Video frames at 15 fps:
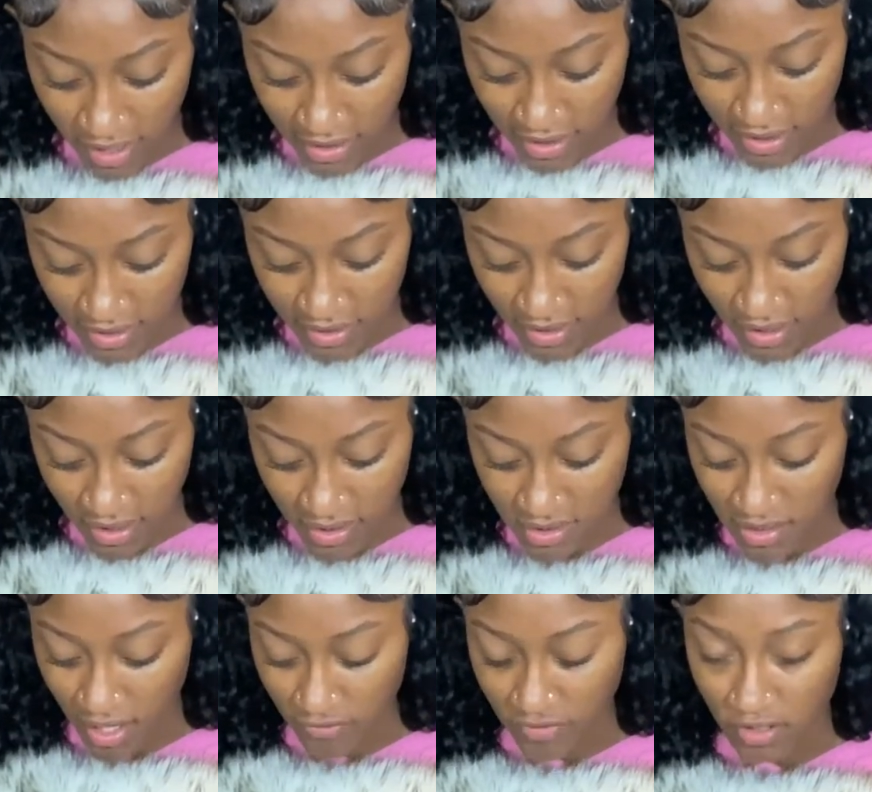and cut the ends
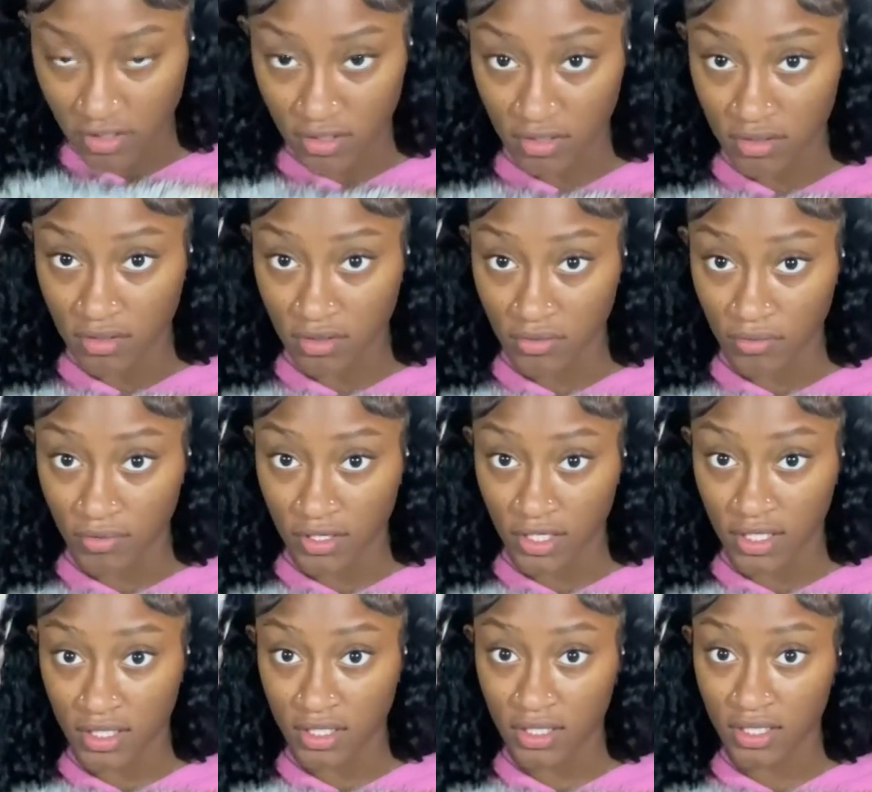off of the
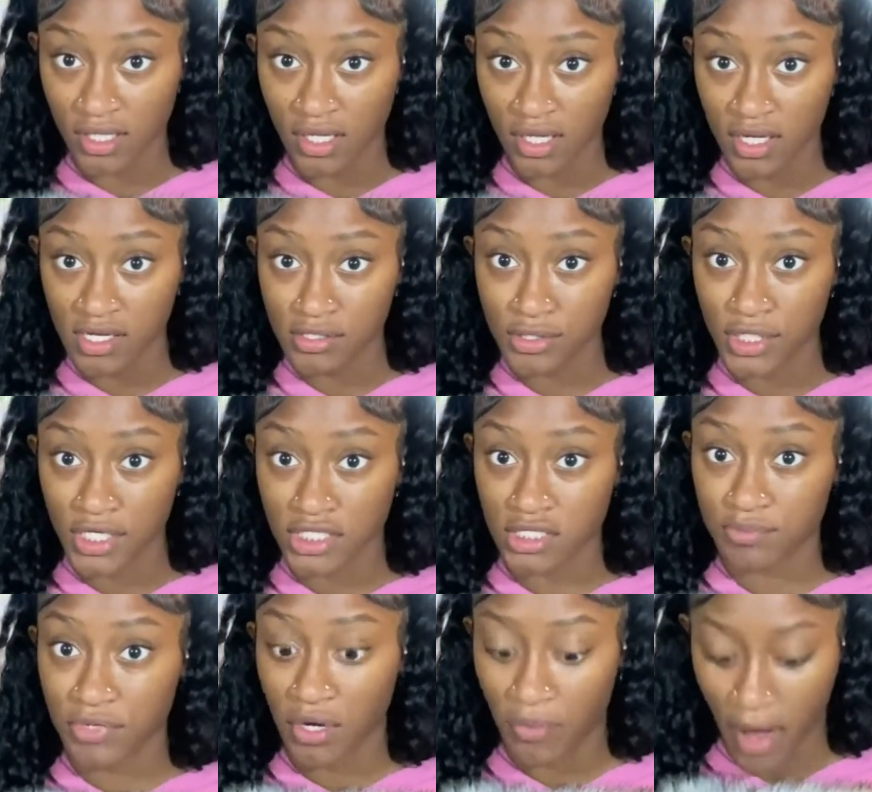rug so it can
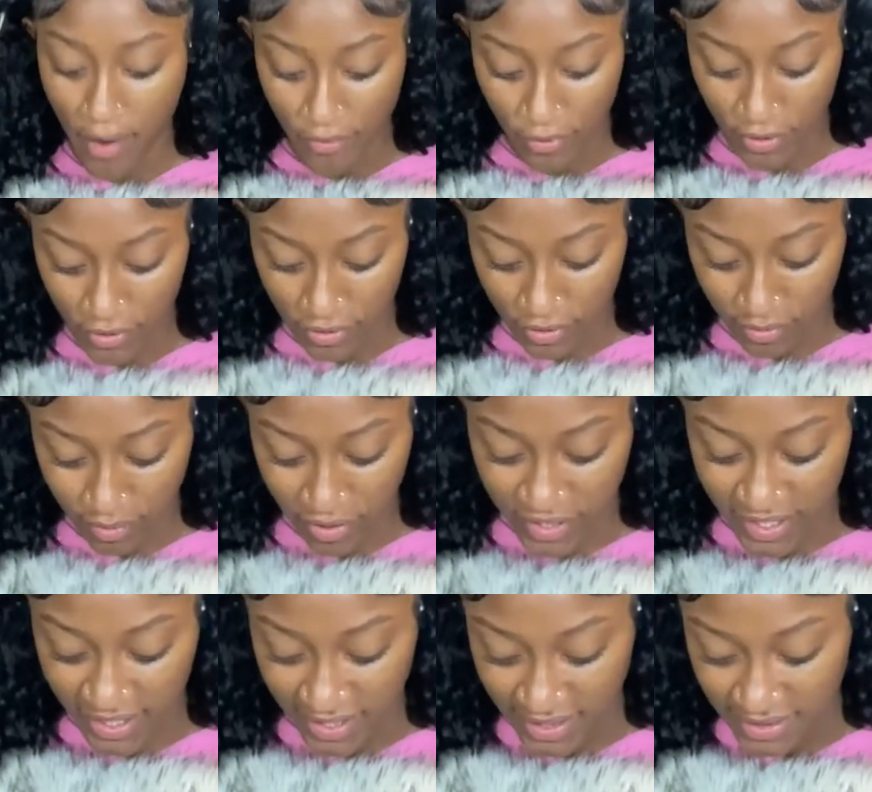just be a white rug
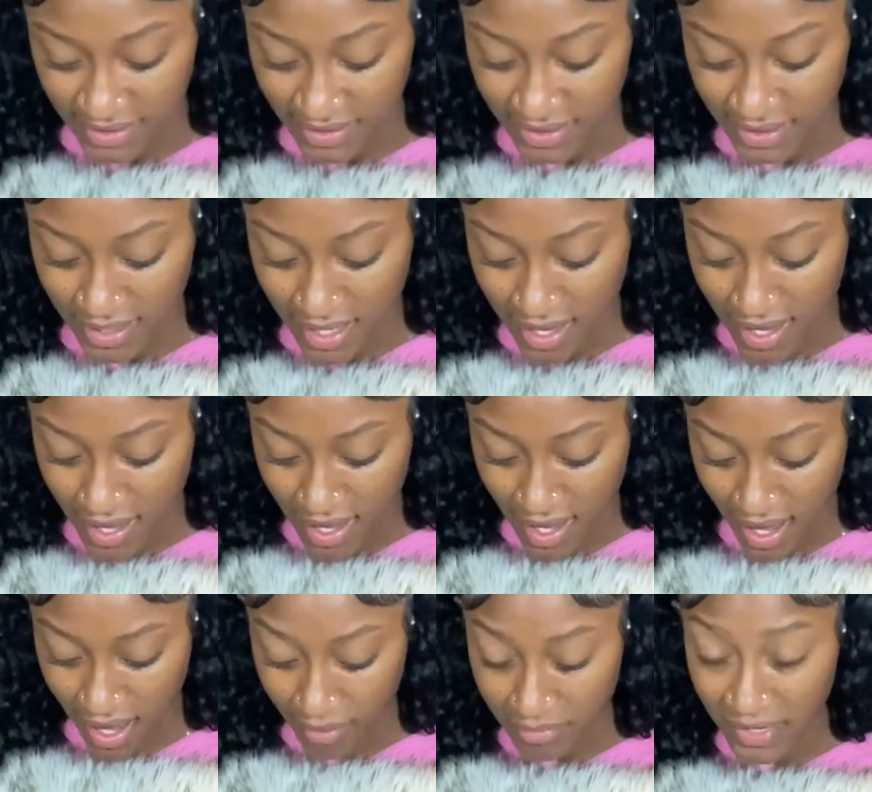because
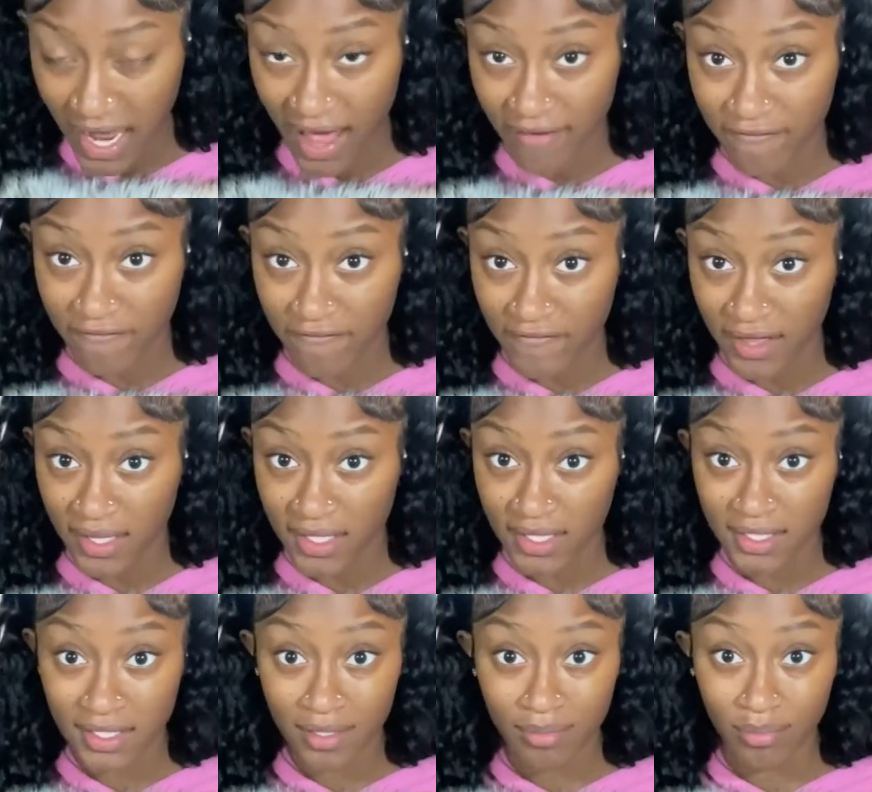I'm not
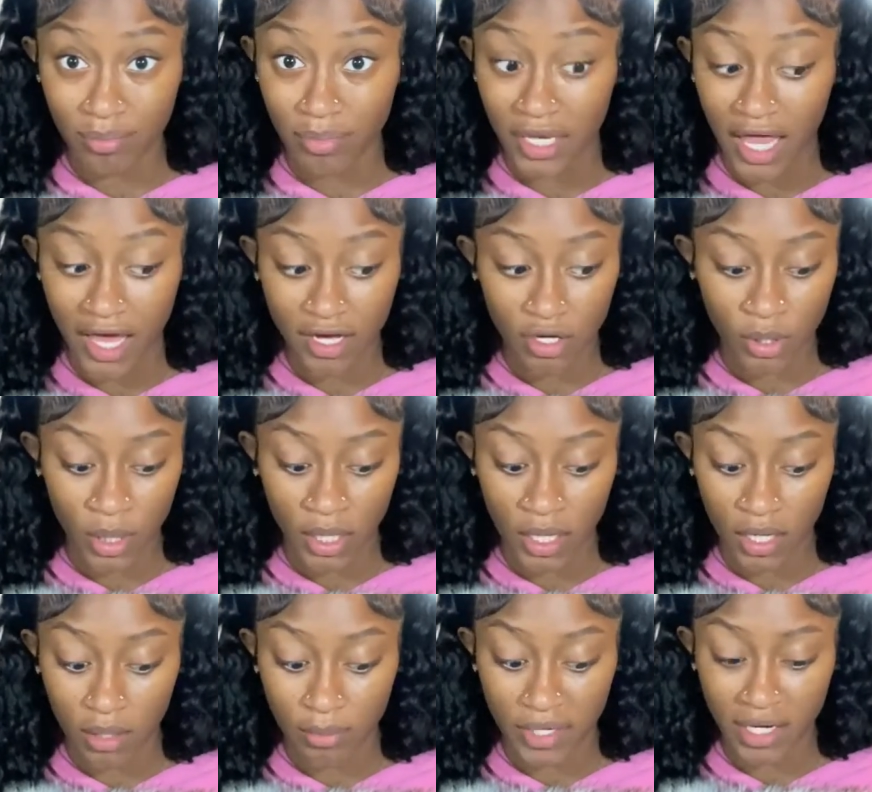feeling the black on the
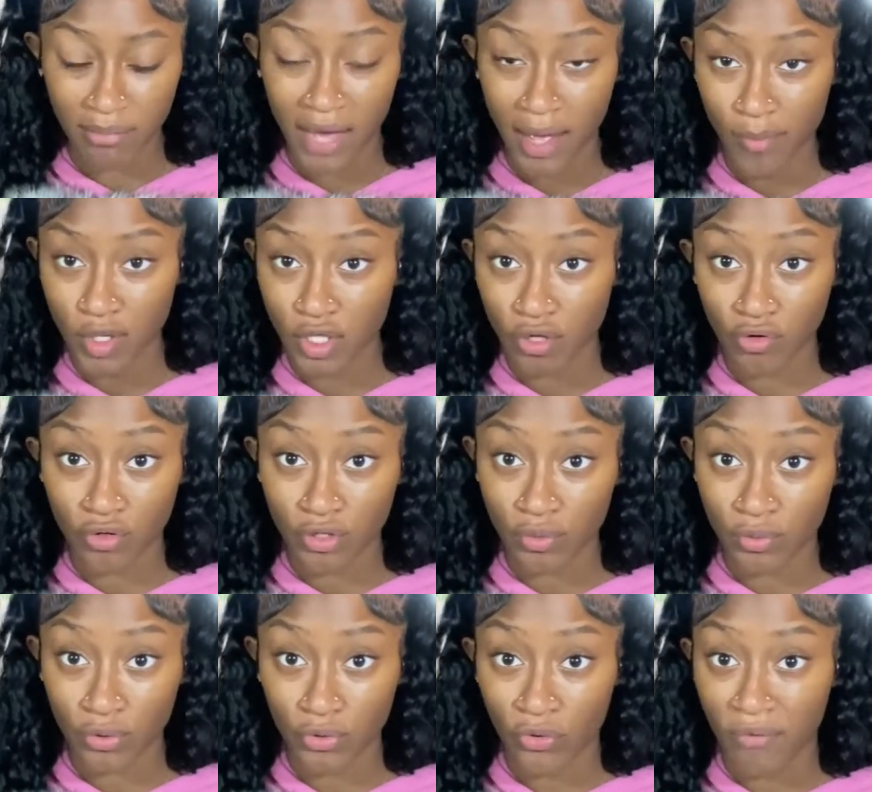end, but it might be cute in the
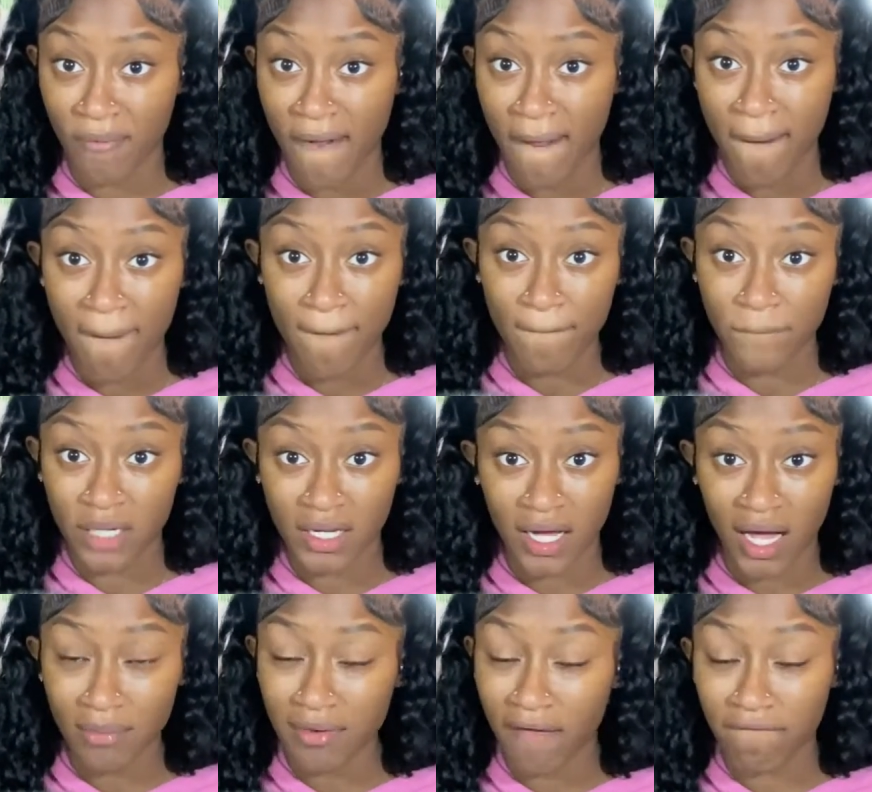room, but
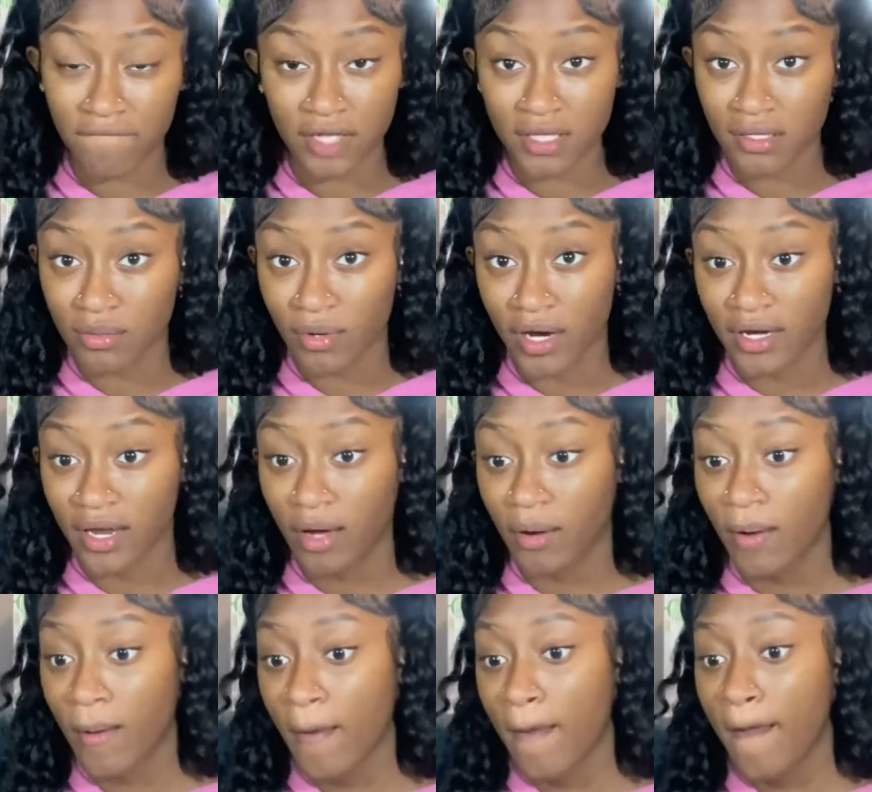I'm not feeling it right now.
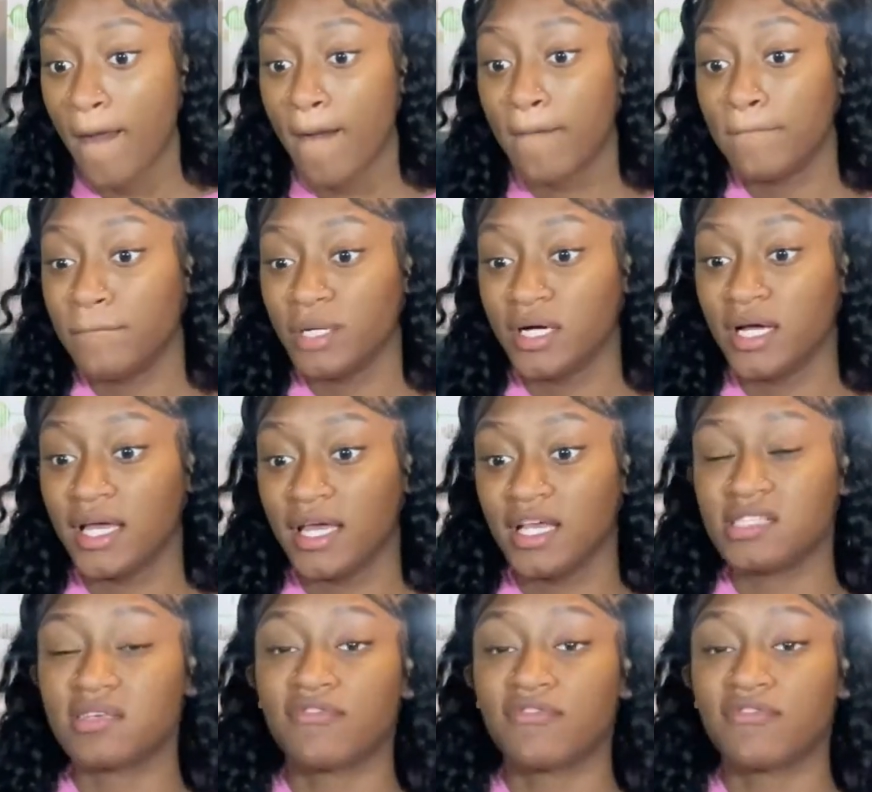But it's a